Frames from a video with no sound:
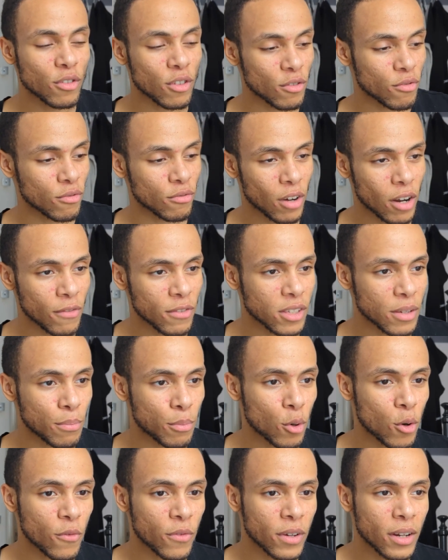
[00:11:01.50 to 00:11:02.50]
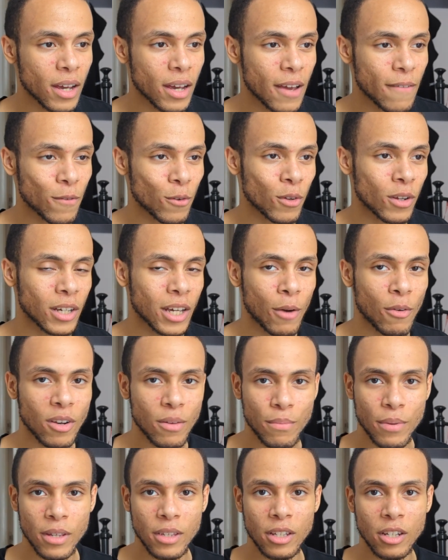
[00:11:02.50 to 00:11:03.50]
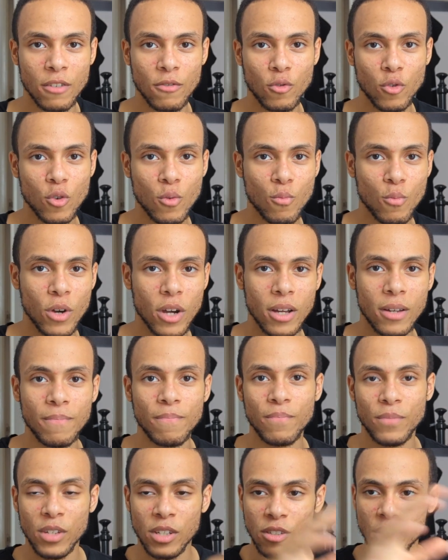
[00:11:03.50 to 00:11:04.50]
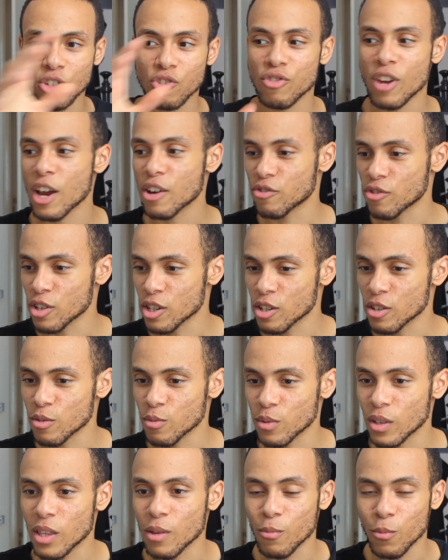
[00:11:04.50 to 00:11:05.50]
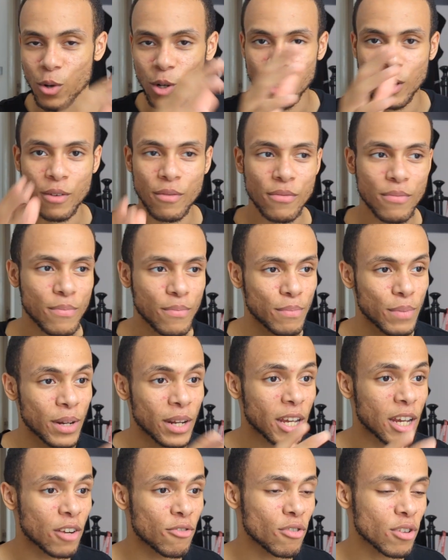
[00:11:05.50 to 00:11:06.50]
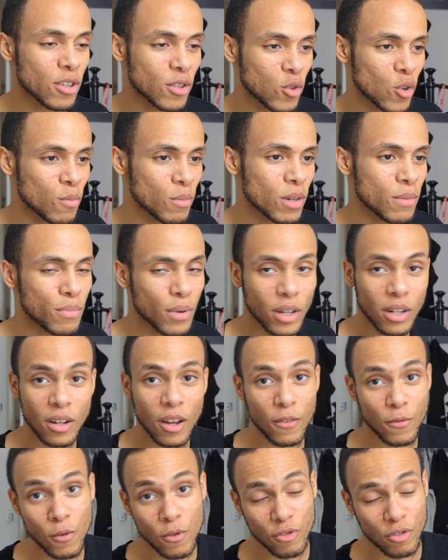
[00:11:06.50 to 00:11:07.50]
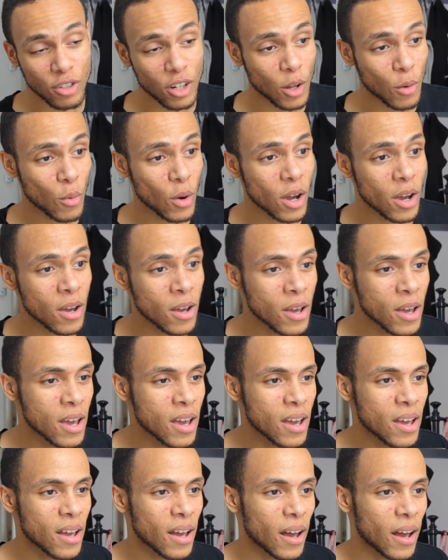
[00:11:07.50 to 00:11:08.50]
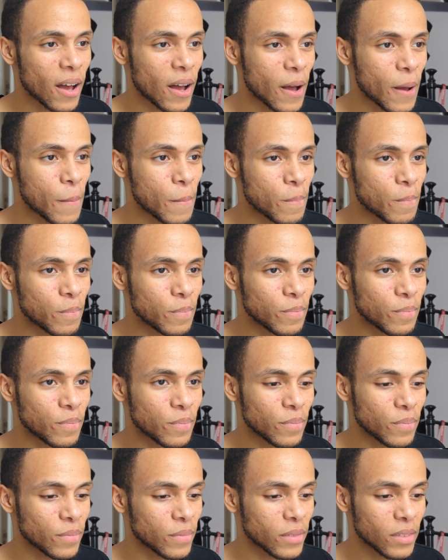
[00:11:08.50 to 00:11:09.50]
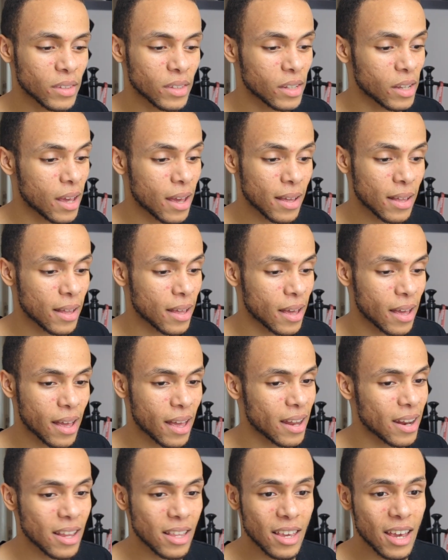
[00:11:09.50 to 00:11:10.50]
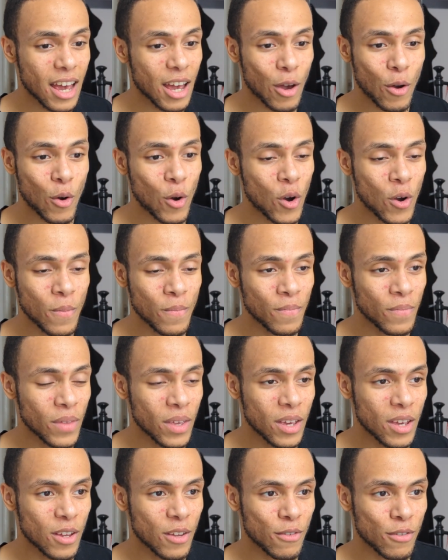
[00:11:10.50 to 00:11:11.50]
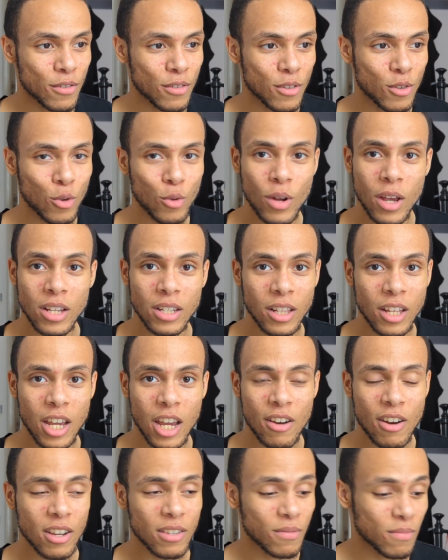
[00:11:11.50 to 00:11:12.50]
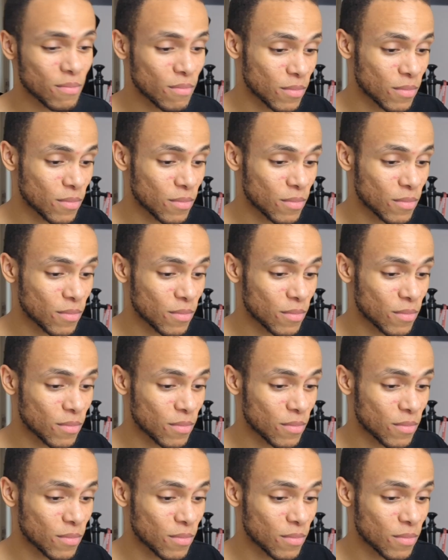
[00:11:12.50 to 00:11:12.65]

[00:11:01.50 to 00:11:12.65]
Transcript: the relevant support for that, I feel like I would have been in a room where these distractions wouldn't have been a hindrance to me. But unfortunately, they were. Um, and then yeah, I go home. 2 days later, I